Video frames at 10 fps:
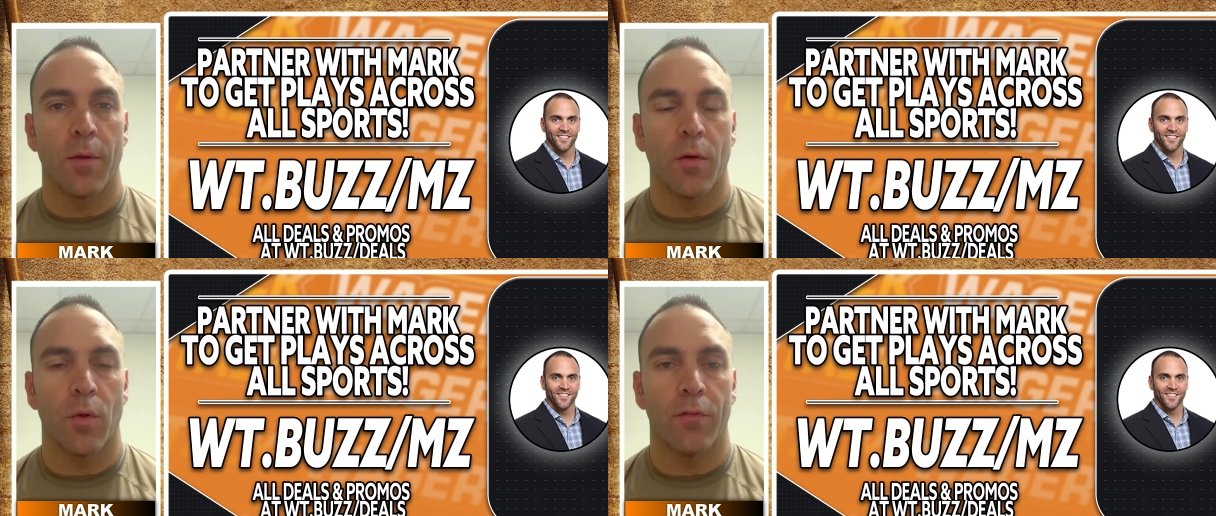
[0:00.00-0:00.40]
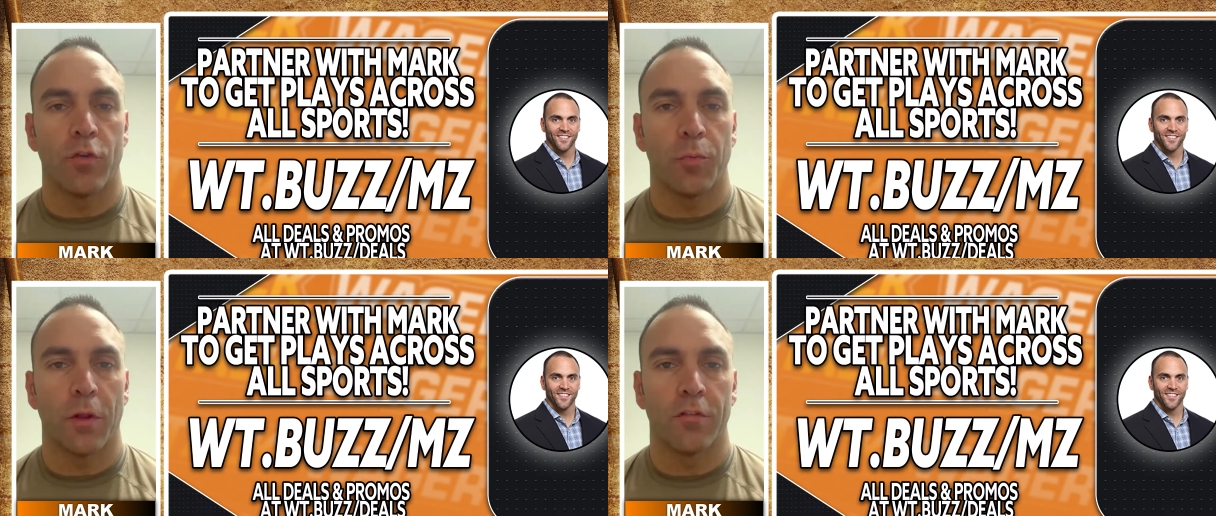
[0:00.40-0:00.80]
Speaker 1: them here. We'll have
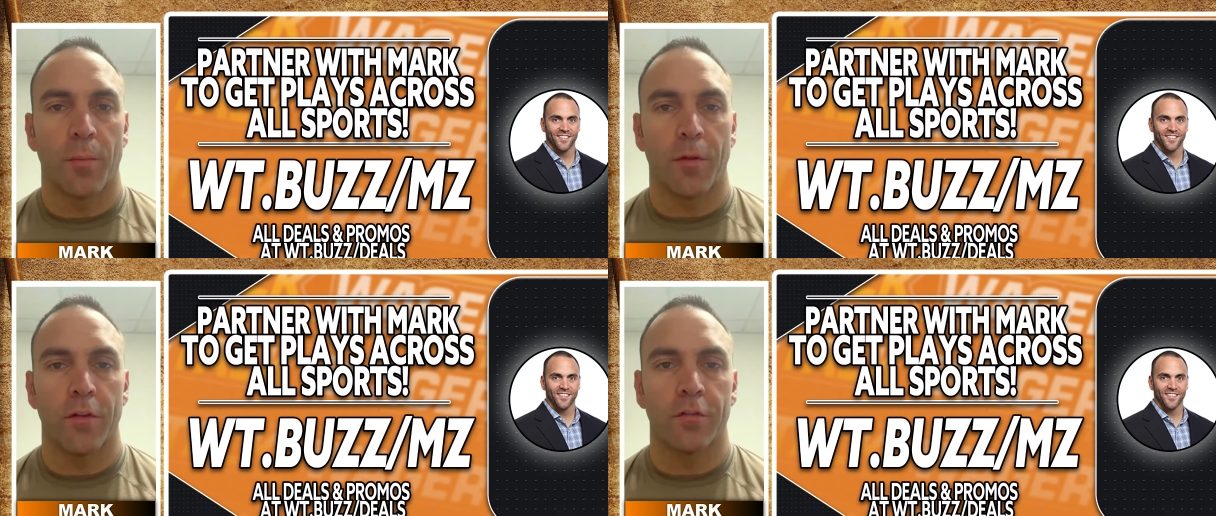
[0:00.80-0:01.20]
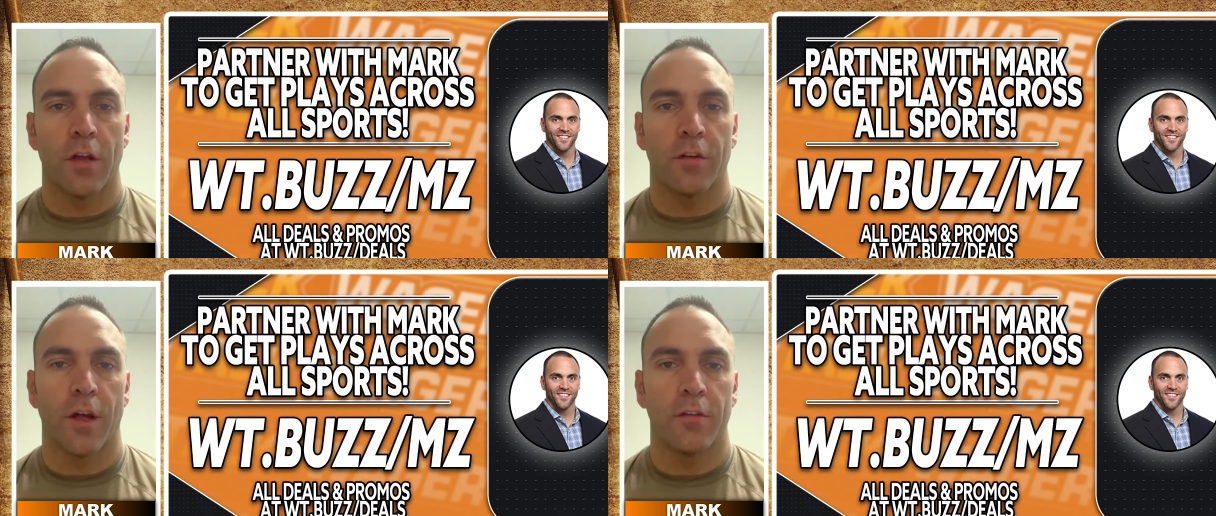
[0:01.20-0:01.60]
two plays up on the
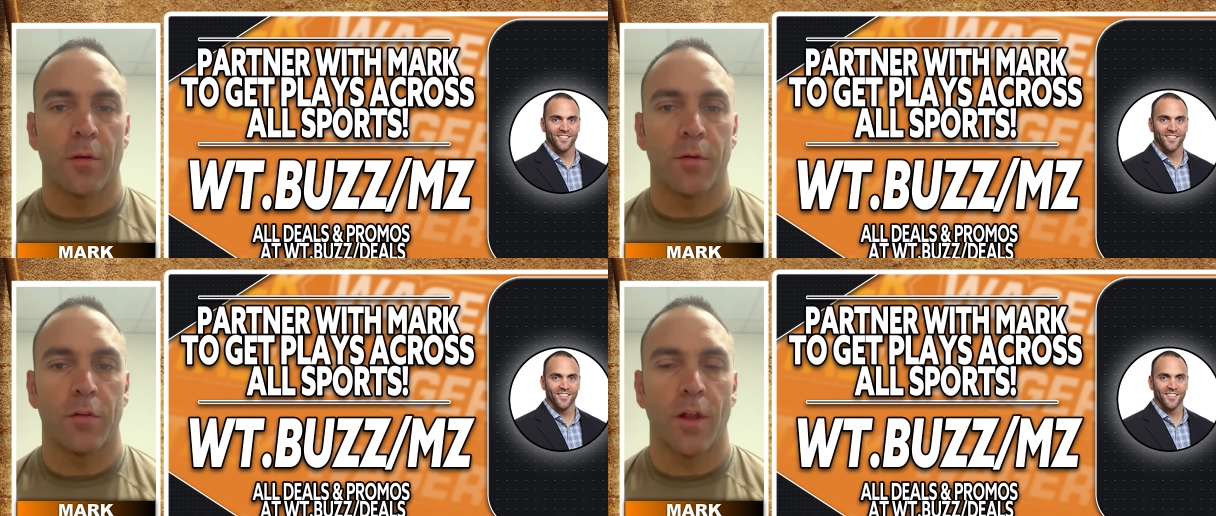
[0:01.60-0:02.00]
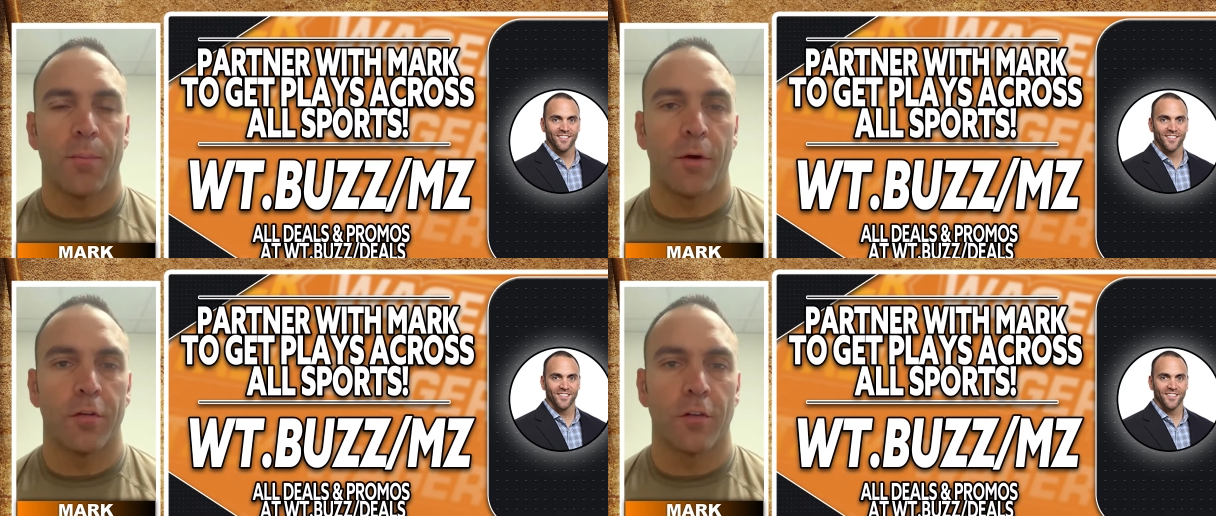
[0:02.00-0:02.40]
site tonight.
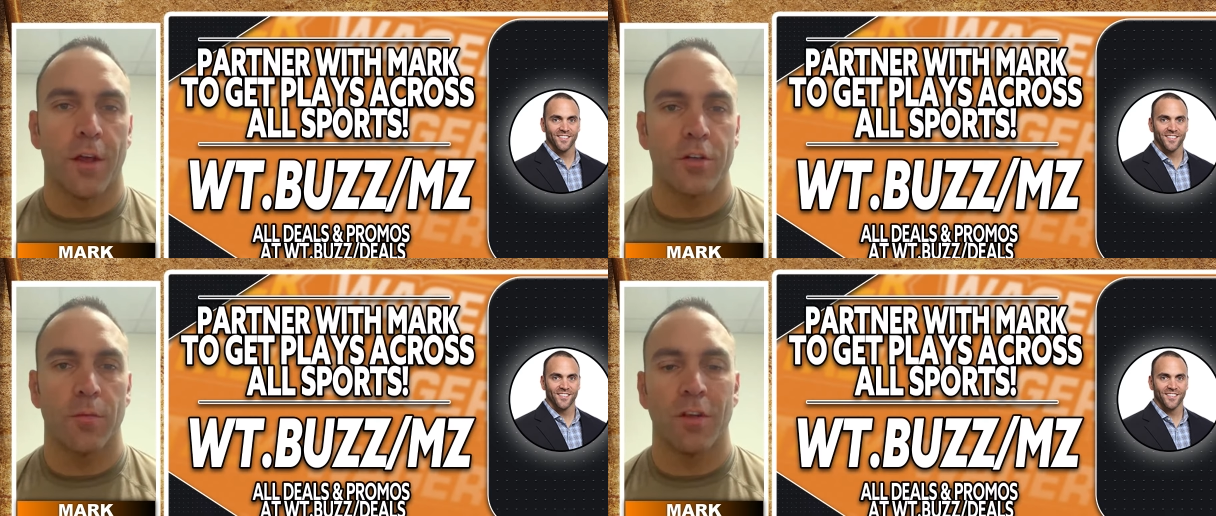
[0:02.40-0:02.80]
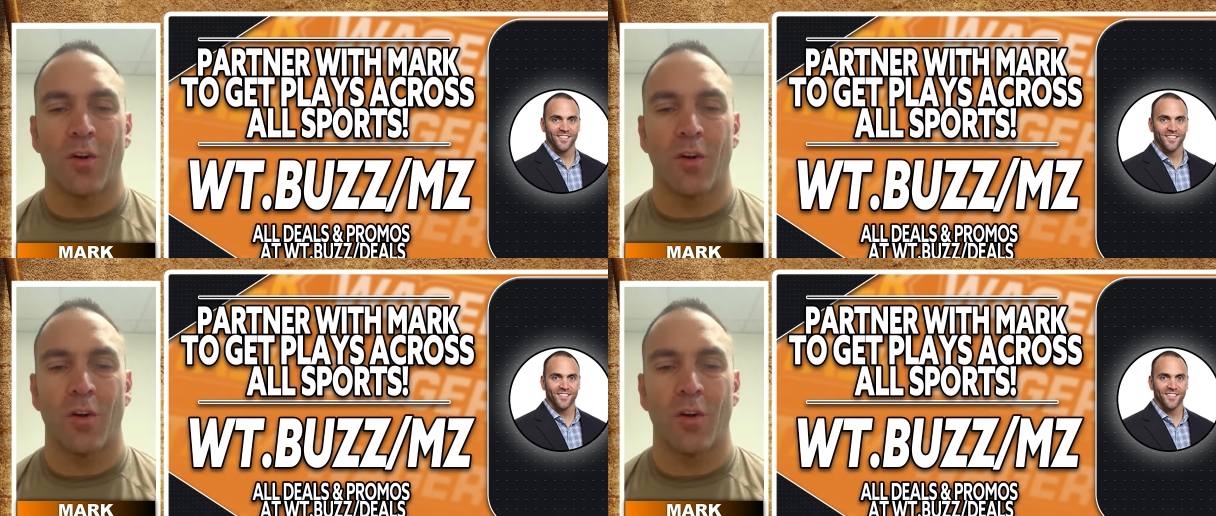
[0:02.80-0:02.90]
WT.buzz slash mz.